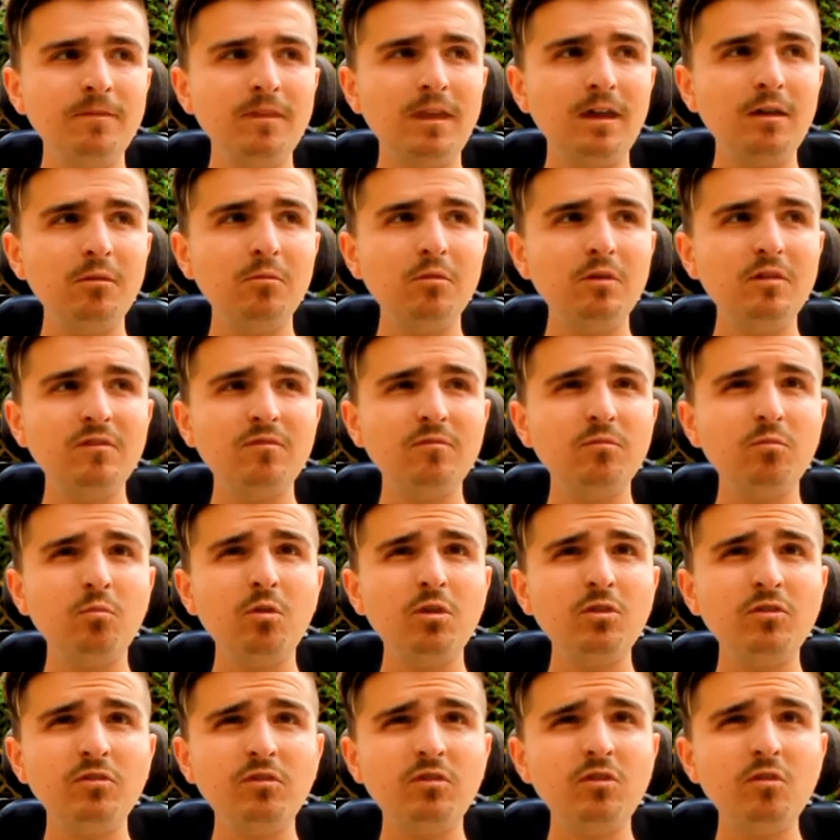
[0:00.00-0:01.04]
I always
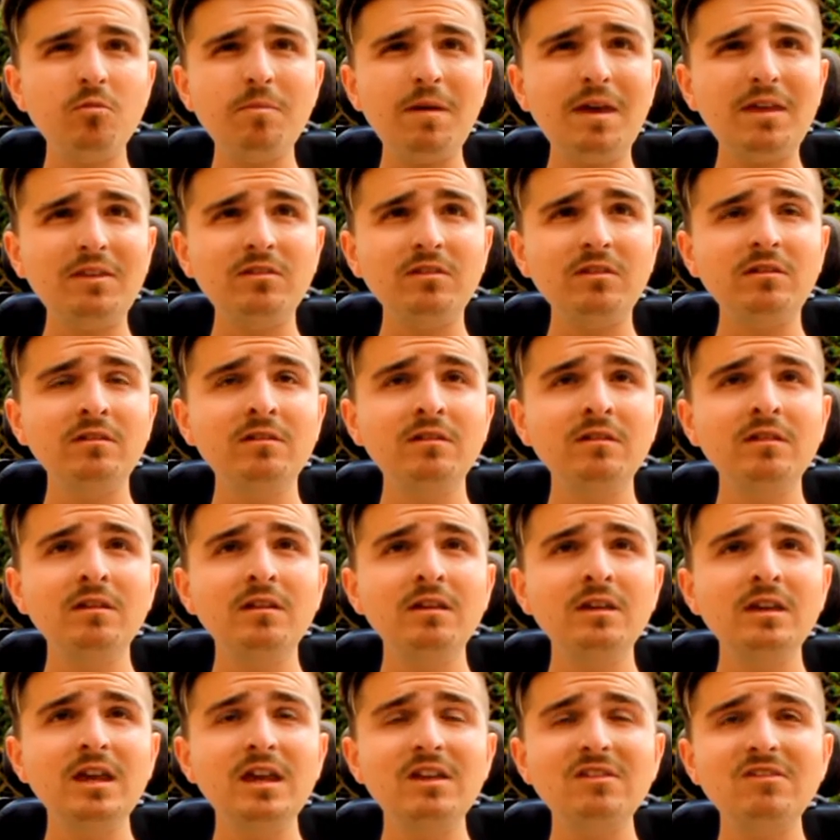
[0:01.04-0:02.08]
want to do better.
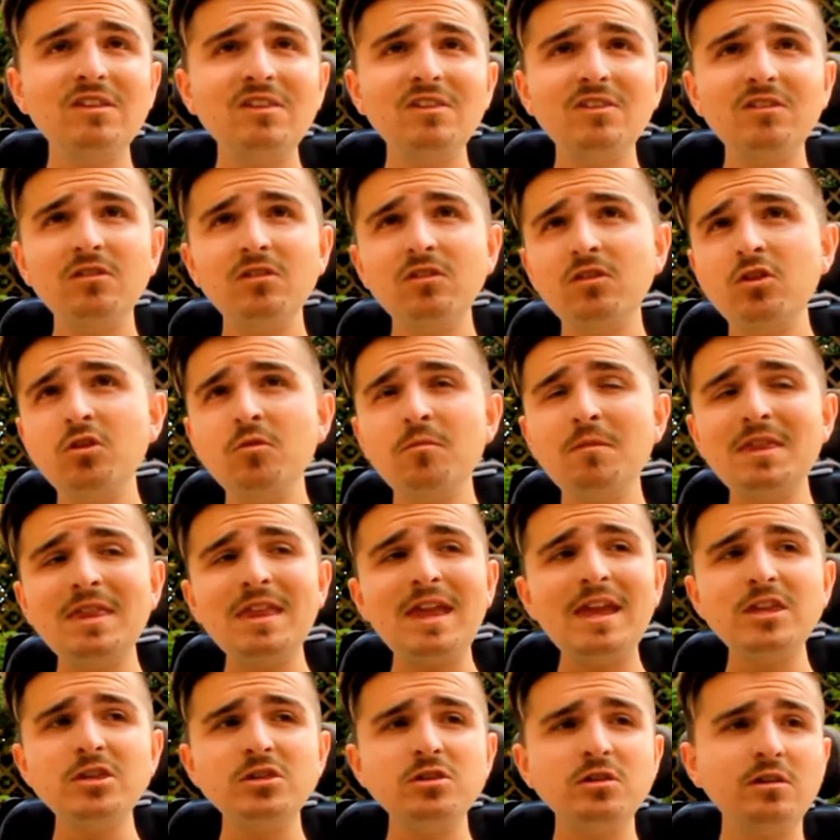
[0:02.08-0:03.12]
It's in human
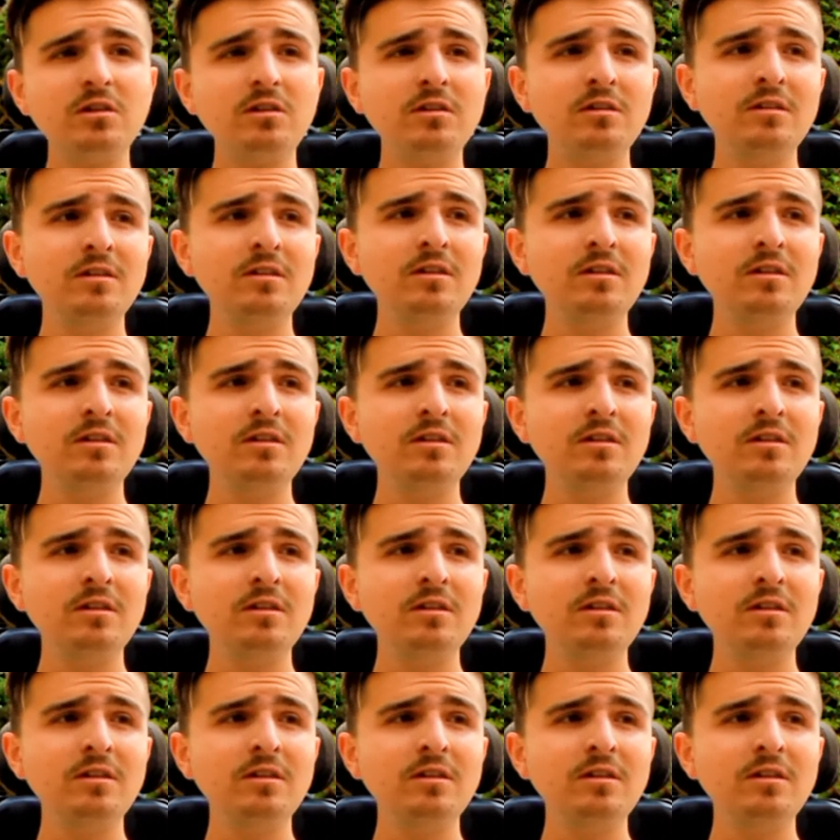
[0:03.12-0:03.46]
nature.